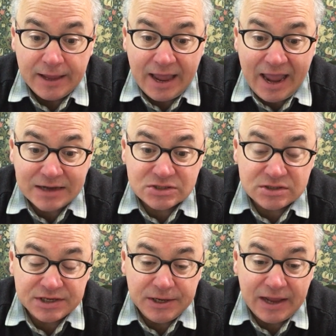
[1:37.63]

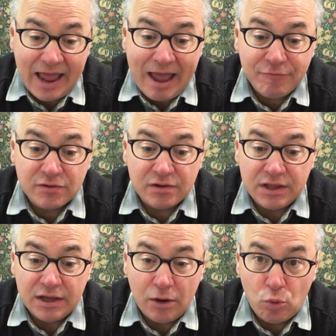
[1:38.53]
actually, after
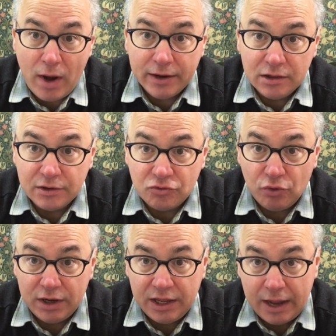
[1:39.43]
the regular
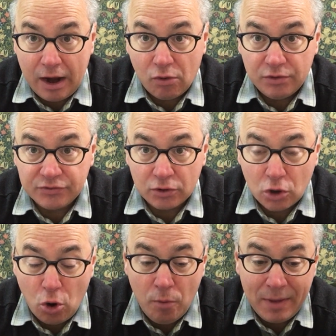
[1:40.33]
trading hours on
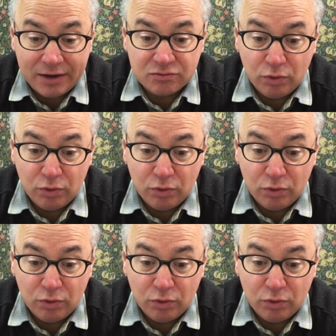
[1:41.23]
COMEX,